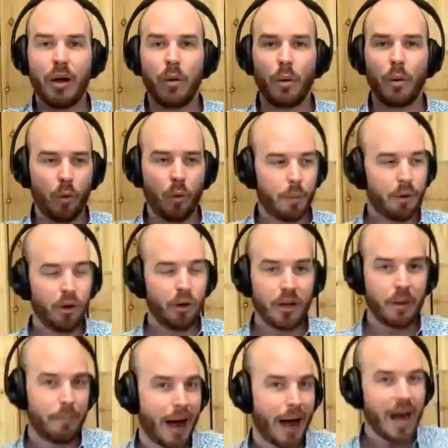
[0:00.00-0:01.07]
We're putting the
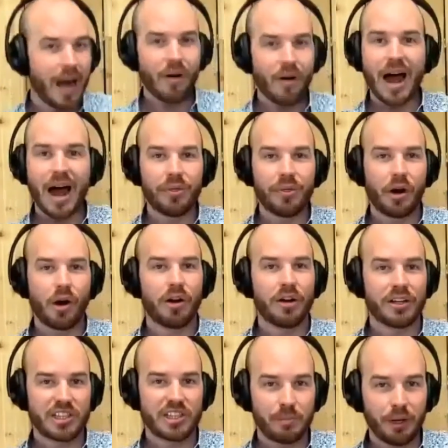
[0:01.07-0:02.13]
buyer out there on
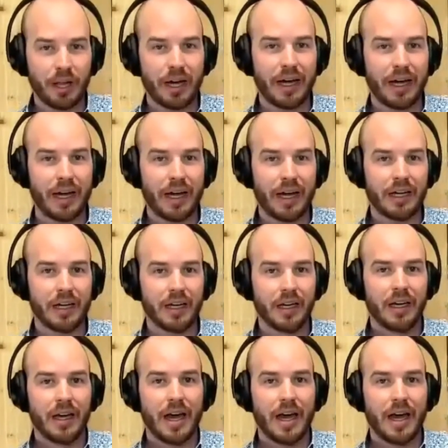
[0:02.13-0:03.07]
display